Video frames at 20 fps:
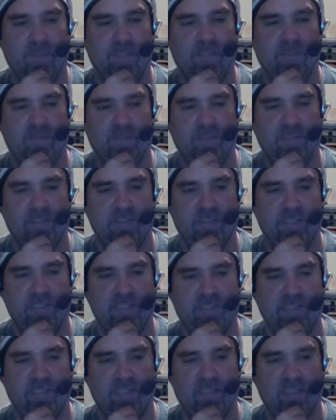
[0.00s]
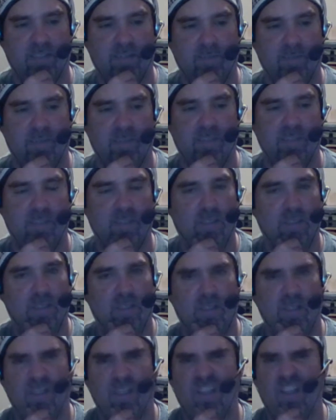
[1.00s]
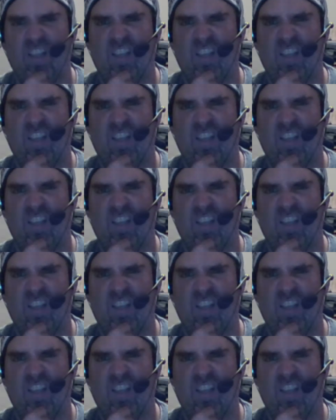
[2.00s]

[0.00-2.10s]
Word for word: is the second match he's had to wrestle tonight.